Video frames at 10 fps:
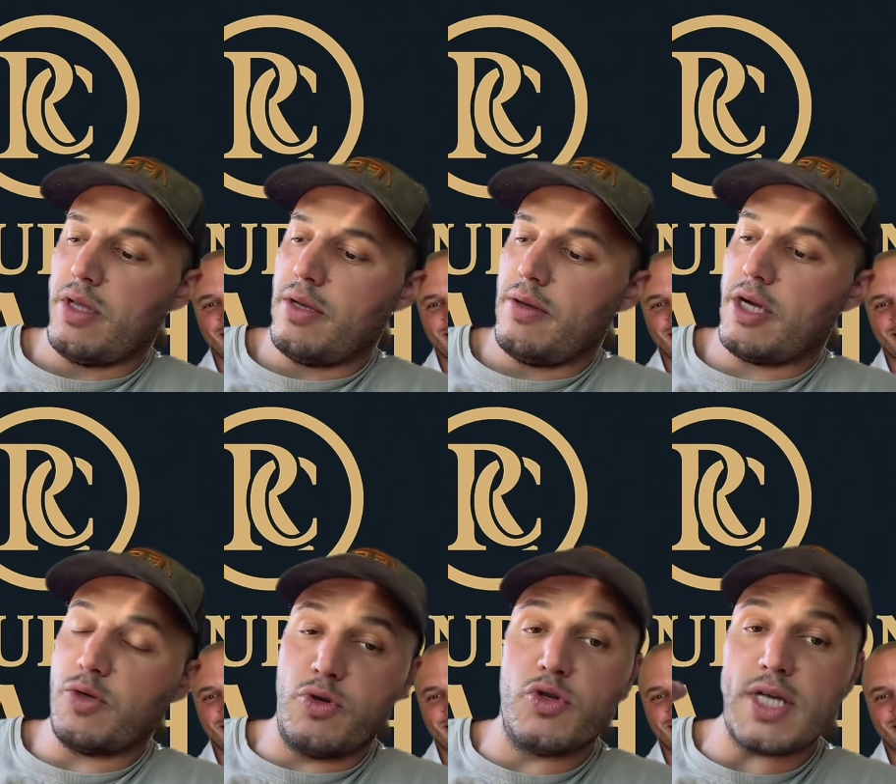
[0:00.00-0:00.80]
because
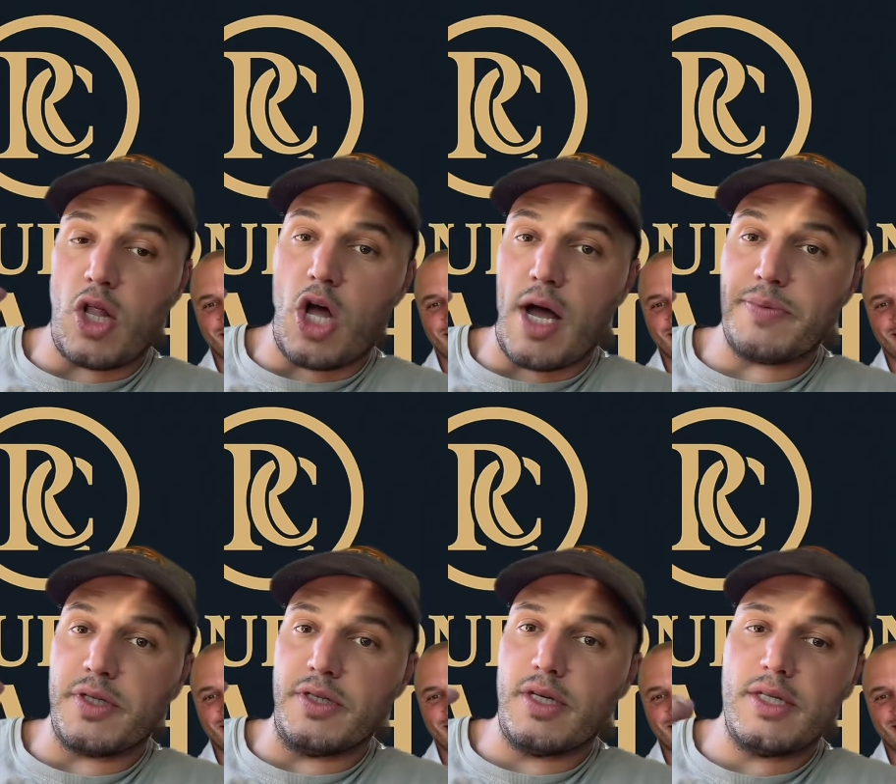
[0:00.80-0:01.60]
when you sell
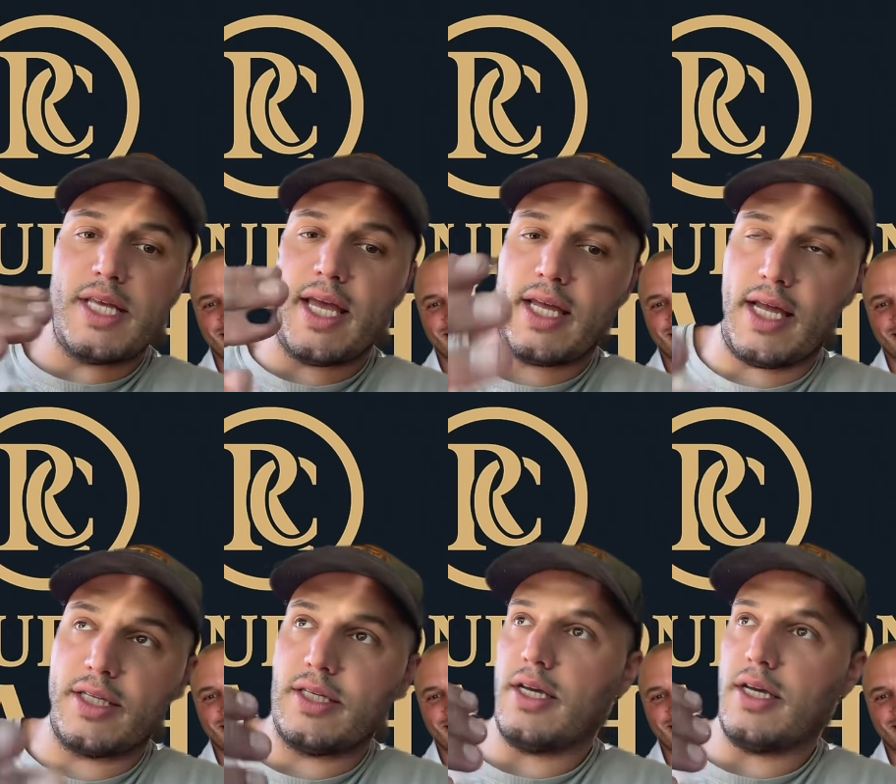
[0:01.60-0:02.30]
options, say it gets,